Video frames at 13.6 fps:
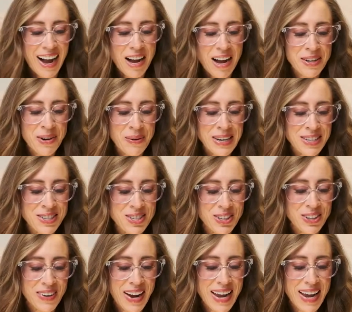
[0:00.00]
I'm going
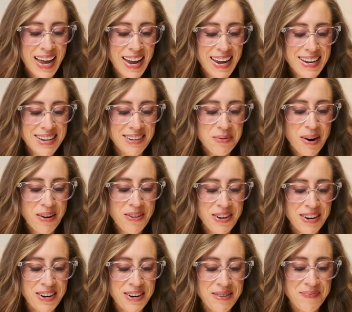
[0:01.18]
to, hey Kate,
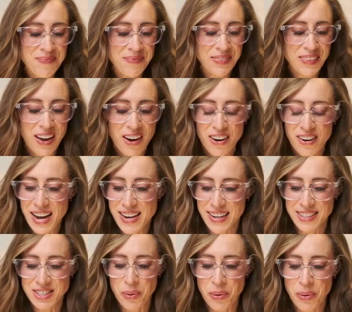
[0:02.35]
welcome. All
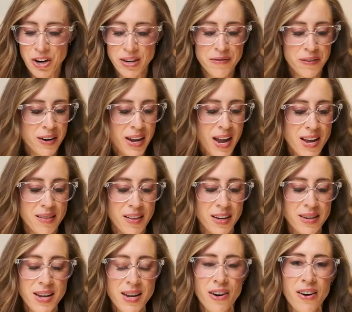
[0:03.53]
right, it's going good for Kate.
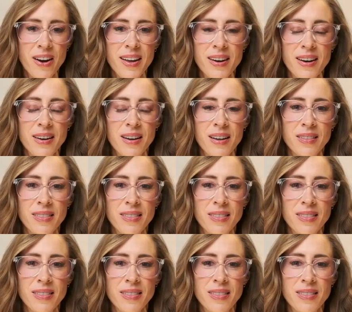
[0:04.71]
Glad to hear it.